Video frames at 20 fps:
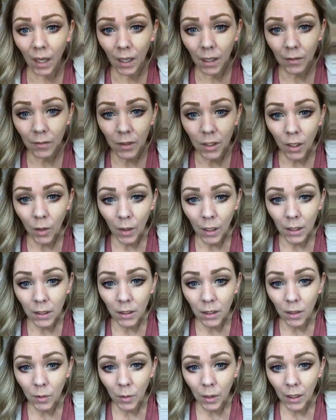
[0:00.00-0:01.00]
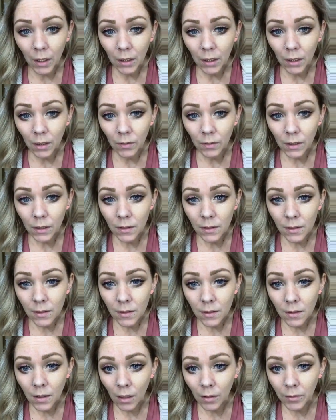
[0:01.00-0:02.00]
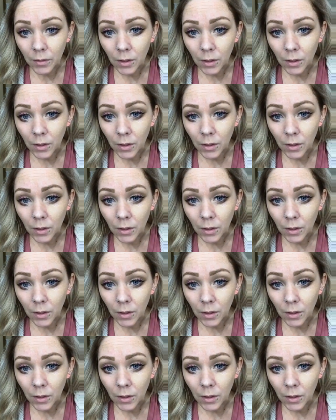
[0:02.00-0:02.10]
have no idea what any of this stuff